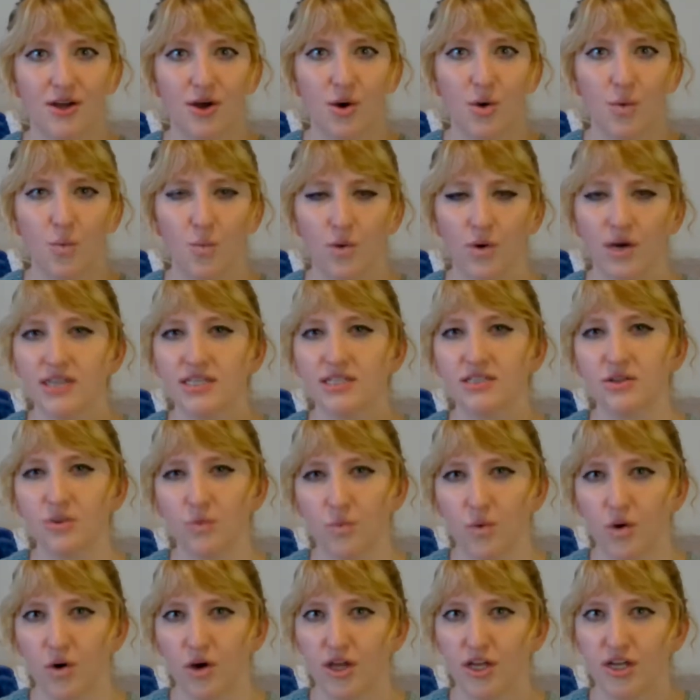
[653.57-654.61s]
was the
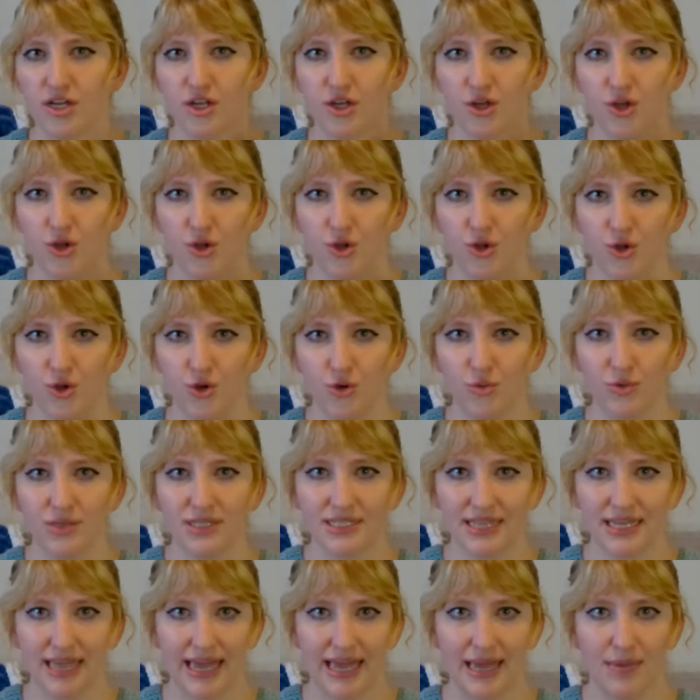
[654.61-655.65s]
one who was
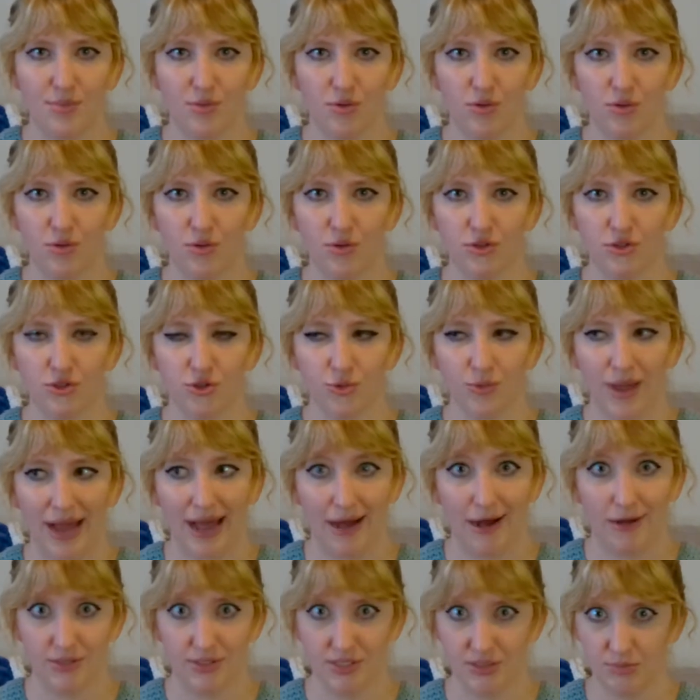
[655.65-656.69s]
able to
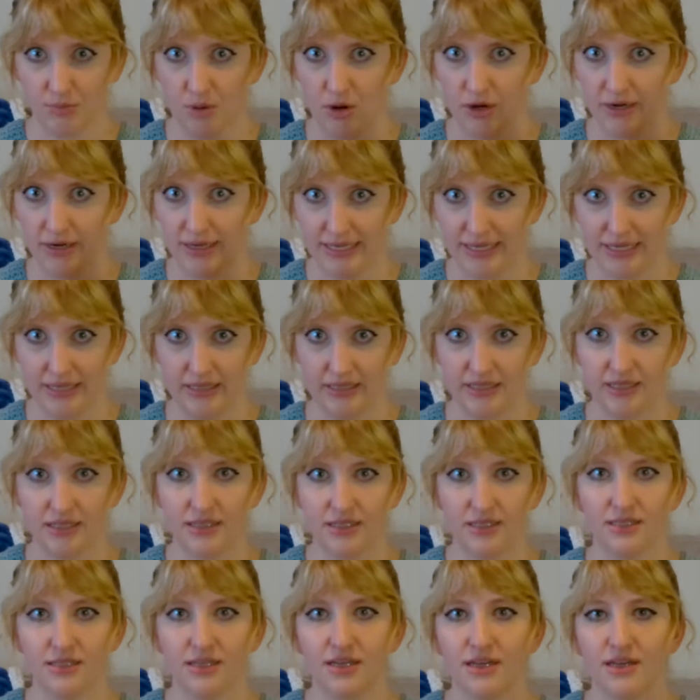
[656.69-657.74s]
outsmart Gillies